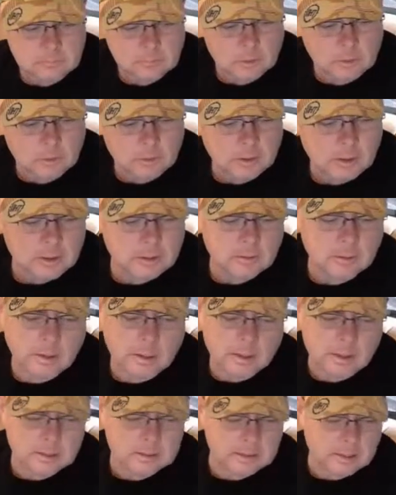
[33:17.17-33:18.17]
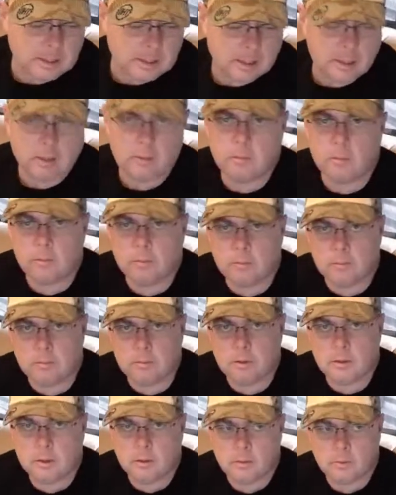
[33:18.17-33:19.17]
You can either edit that out,
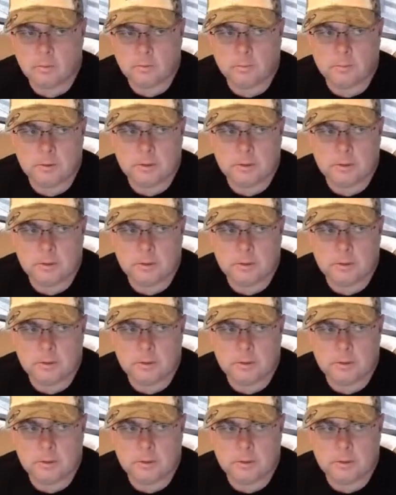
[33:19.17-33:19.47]
you know,